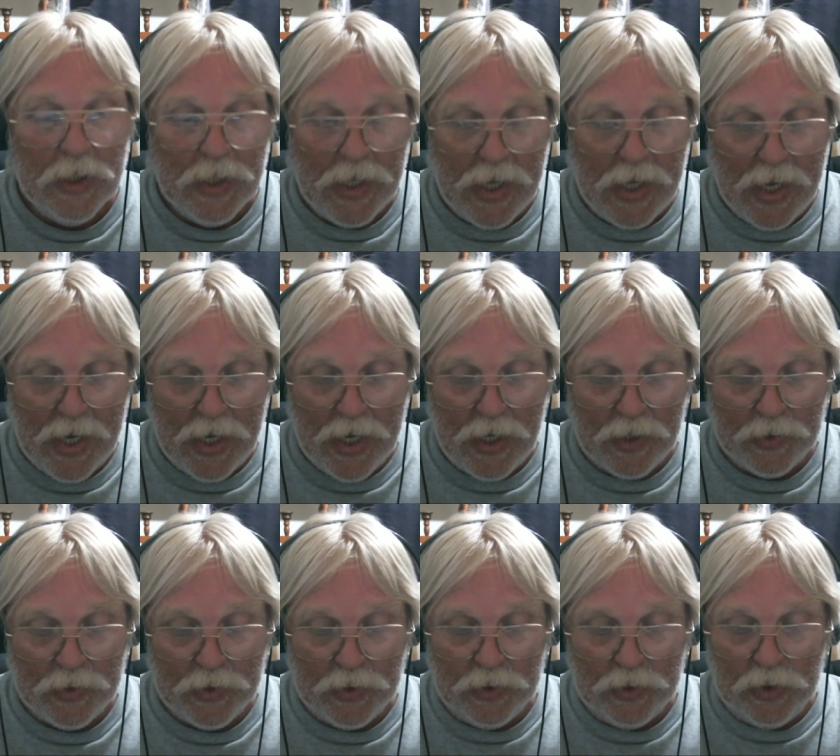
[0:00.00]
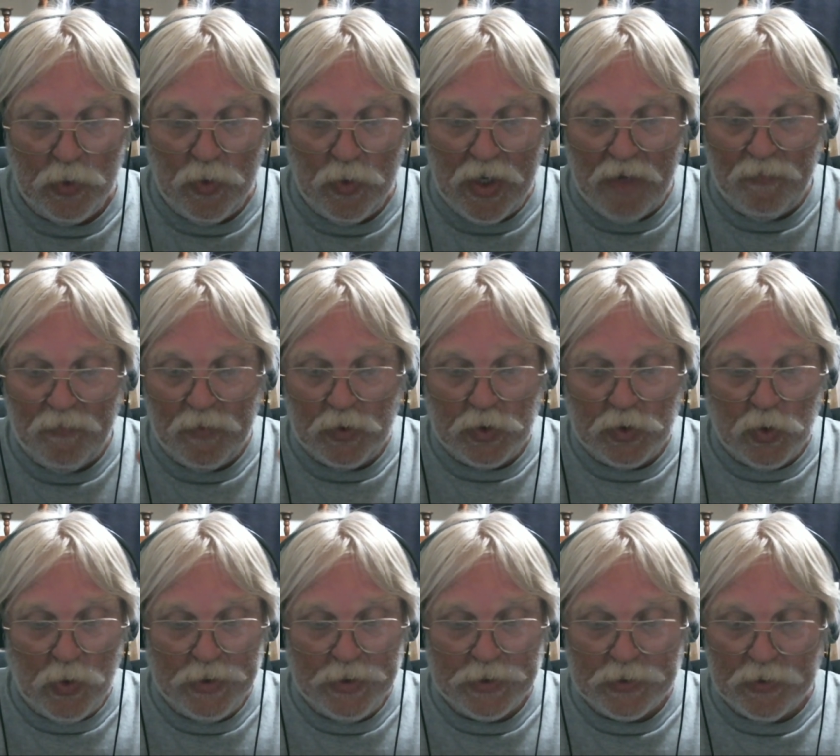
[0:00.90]
And you have your
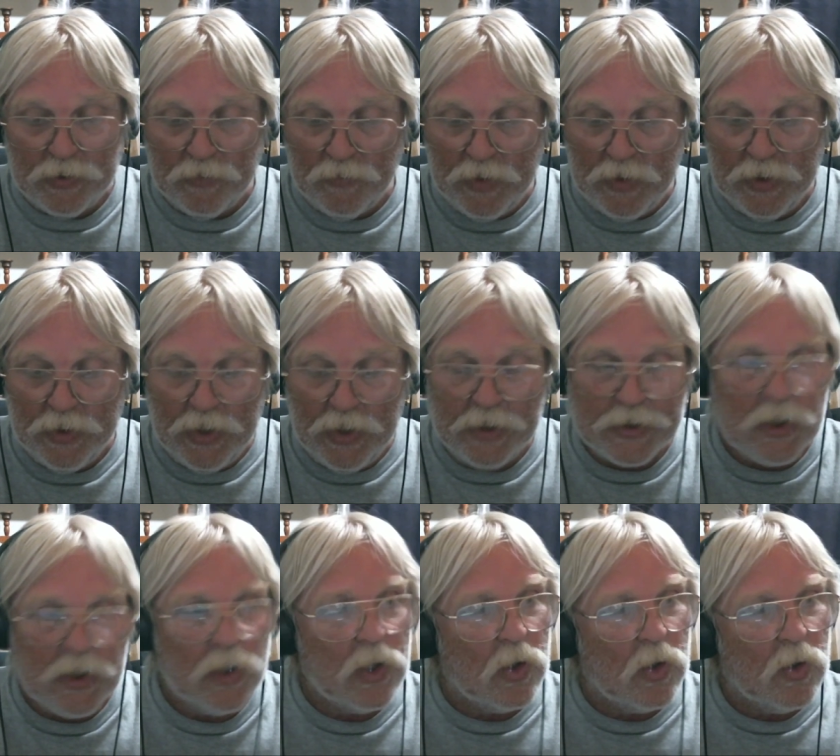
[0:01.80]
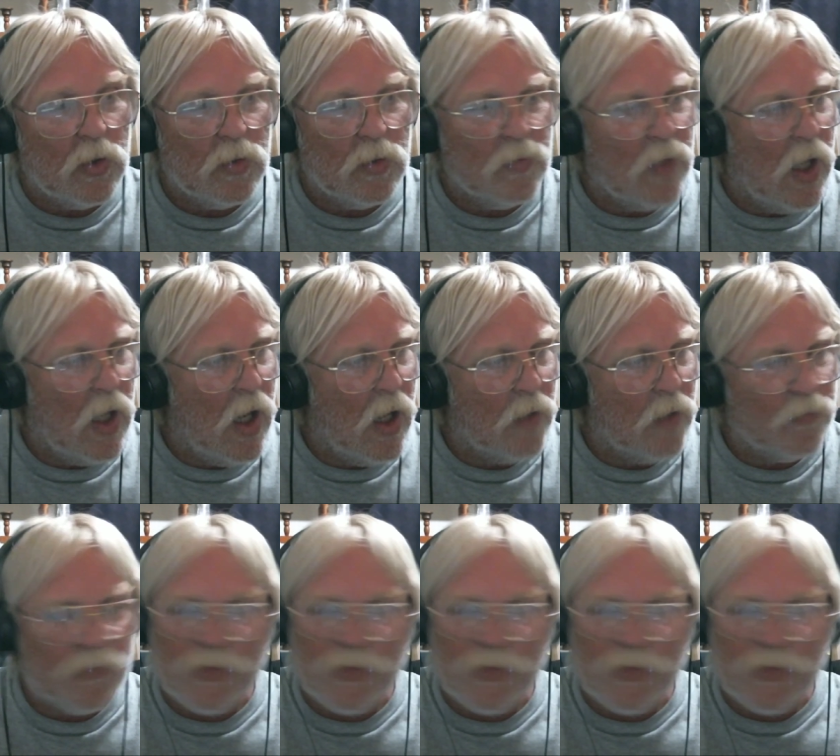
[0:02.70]
choice of, it, it's a little uh,